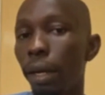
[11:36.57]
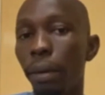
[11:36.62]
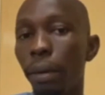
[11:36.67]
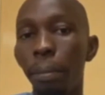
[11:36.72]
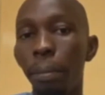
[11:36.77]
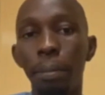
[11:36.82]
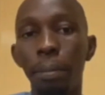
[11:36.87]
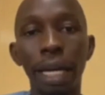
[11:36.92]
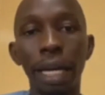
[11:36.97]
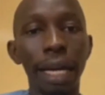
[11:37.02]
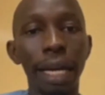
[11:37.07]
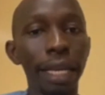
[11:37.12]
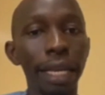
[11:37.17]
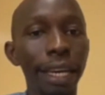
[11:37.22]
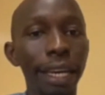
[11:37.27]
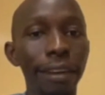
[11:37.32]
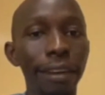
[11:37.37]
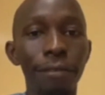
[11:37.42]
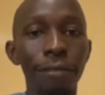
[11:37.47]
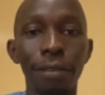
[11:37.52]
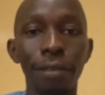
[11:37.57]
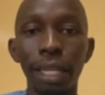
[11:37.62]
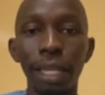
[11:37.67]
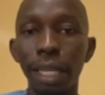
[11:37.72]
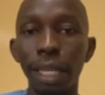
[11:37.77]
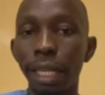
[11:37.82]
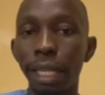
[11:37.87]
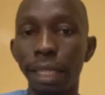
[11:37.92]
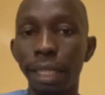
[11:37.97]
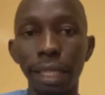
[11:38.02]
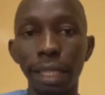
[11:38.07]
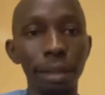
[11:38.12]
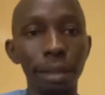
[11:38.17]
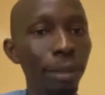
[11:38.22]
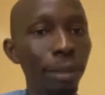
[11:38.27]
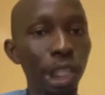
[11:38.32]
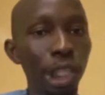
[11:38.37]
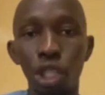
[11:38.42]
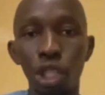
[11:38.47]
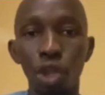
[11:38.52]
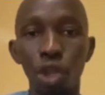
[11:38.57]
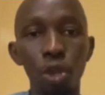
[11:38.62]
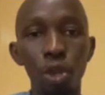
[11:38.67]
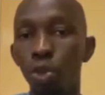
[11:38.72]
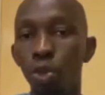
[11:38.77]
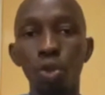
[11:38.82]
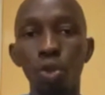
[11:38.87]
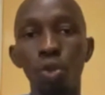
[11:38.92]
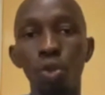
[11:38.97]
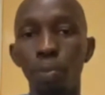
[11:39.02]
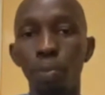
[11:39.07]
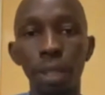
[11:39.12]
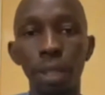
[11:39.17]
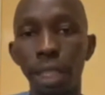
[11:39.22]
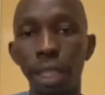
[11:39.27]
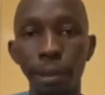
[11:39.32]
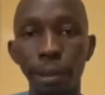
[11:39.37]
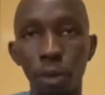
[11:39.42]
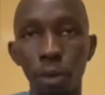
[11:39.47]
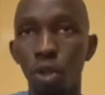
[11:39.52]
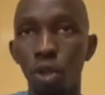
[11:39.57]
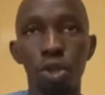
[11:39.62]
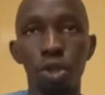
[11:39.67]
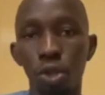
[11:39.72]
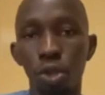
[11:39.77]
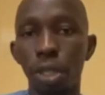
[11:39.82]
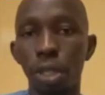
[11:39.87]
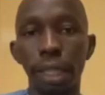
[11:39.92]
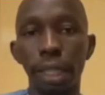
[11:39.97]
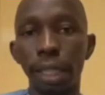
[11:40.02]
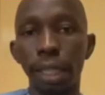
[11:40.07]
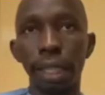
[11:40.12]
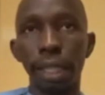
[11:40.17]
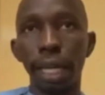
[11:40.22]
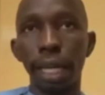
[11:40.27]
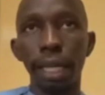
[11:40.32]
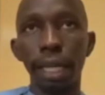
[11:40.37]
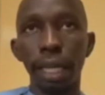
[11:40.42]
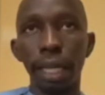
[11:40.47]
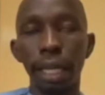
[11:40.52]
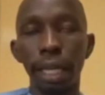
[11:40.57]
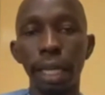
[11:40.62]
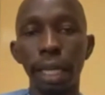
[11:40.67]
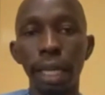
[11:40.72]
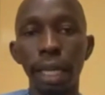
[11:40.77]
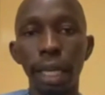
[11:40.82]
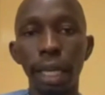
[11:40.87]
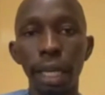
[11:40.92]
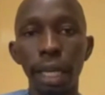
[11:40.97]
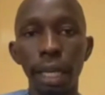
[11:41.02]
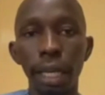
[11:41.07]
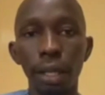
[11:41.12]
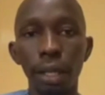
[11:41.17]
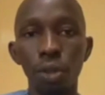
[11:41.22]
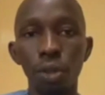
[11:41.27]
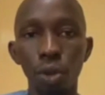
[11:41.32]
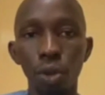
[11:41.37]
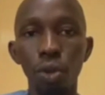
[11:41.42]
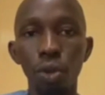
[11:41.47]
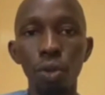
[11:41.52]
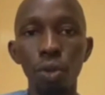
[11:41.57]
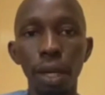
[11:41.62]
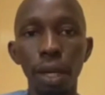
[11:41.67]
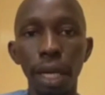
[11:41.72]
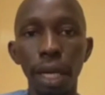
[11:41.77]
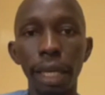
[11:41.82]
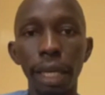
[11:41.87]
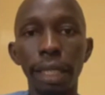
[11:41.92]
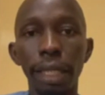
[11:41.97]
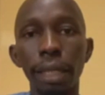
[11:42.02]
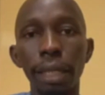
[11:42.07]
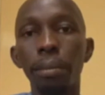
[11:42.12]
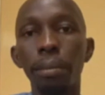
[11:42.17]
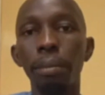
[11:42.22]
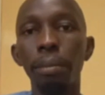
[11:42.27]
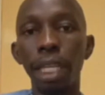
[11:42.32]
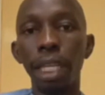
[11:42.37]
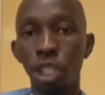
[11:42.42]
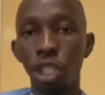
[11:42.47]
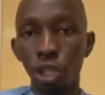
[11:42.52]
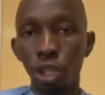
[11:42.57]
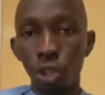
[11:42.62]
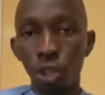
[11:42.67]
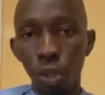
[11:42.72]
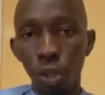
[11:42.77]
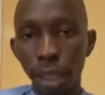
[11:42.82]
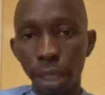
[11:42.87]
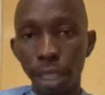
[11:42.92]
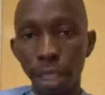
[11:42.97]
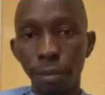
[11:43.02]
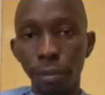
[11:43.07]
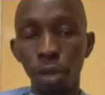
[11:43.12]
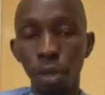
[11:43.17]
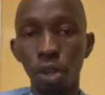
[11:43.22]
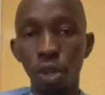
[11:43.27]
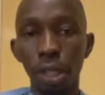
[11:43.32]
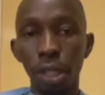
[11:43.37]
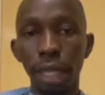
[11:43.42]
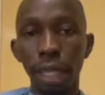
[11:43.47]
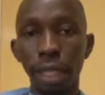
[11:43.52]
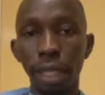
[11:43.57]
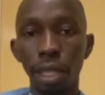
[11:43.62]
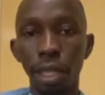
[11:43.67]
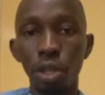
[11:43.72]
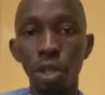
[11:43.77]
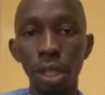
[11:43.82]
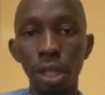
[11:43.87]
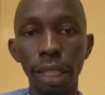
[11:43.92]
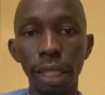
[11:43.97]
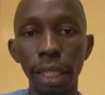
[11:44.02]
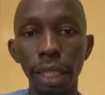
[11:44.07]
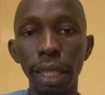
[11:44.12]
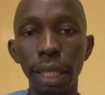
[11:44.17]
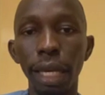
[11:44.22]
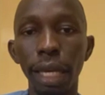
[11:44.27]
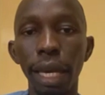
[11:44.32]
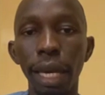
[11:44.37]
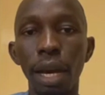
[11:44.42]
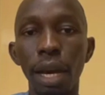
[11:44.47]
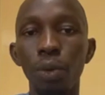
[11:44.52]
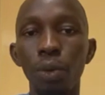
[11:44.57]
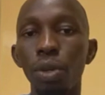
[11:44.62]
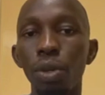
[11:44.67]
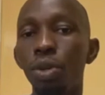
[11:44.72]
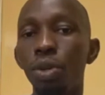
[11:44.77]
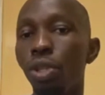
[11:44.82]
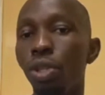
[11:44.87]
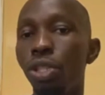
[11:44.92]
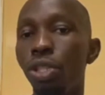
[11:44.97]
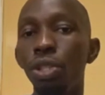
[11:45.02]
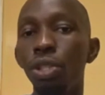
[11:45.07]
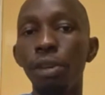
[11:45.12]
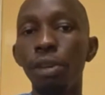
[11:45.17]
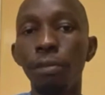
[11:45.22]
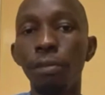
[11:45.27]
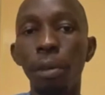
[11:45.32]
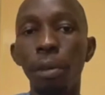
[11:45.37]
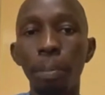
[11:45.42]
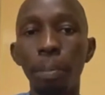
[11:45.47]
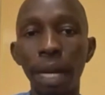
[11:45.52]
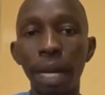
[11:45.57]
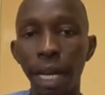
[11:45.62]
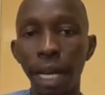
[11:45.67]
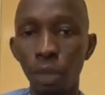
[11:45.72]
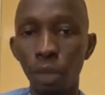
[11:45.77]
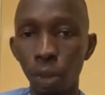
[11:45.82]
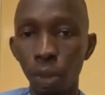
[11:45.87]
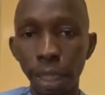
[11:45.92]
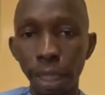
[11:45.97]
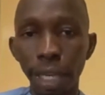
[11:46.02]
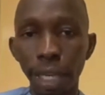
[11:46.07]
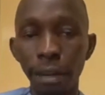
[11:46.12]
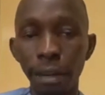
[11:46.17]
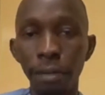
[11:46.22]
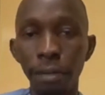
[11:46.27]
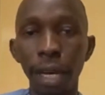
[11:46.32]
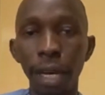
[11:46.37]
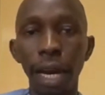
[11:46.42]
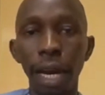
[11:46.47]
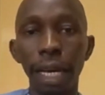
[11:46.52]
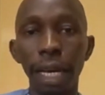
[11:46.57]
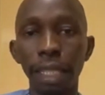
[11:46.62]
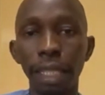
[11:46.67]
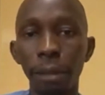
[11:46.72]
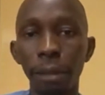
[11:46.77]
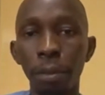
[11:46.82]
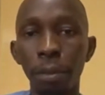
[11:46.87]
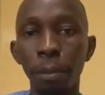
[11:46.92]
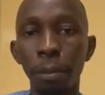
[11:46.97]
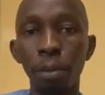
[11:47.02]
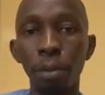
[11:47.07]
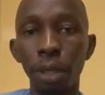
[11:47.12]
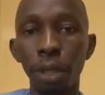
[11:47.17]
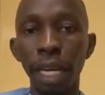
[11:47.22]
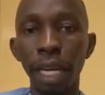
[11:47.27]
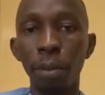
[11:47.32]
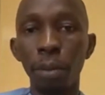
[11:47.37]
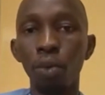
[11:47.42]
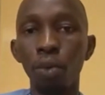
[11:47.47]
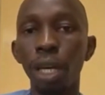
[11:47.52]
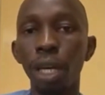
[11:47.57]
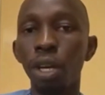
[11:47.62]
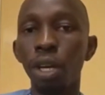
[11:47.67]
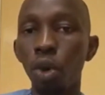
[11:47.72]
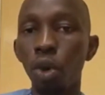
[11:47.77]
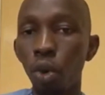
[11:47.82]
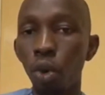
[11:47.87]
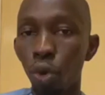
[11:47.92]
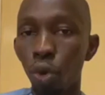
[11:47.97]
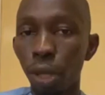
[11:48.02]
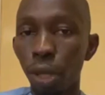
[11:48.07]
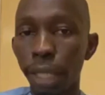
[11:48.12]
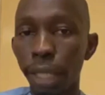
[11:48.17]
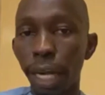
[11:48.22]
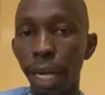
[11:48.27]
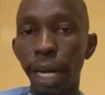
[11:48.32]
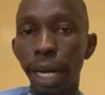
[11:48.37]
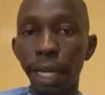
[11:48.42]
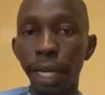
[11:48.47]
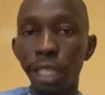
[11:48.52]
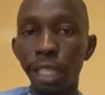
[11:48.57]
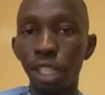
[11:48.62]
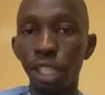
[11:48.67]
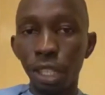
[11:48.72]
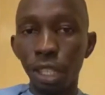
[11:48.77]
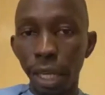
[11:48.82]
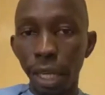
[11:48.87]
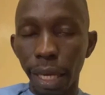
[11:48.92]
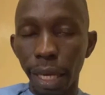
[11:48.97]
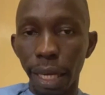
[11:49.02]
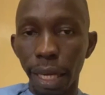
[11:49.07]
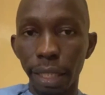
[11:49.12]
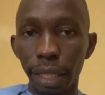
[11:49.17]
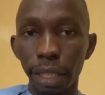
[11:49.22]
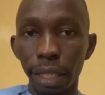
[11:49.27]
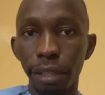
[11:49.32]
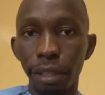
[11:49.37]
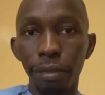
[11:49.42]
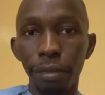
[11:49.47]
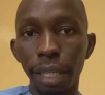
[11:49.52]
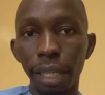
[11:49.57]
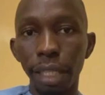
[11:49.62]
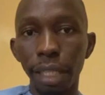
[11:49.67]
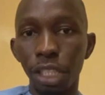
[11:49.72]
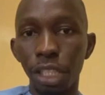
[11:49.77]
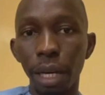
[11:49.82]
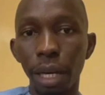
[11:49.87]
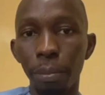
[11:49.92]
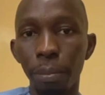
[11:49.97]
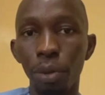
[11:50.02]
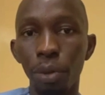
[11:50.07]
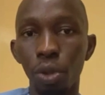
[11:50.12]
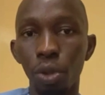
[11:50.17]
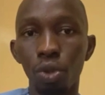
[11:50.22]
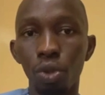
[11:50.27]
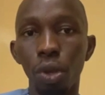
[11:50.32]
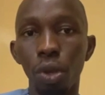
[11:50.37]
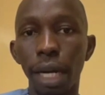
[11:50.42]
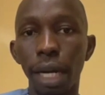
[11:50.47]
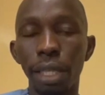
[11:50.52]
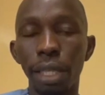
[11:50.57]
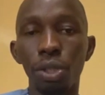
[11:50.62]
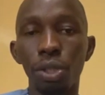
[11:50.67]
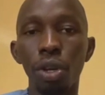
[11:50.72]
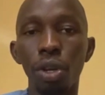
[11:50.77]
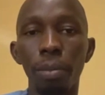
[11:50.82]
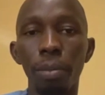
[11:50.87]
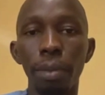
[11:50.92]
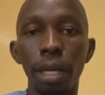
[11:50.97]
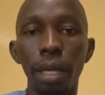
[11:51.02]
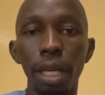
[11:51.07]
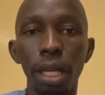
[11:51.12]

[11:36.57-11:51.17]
by every estimation not to be small success than they. It's a major success for us as a country, and we will continue for pride we serve as the people them we hold Algeria, the defending champion, to ransom.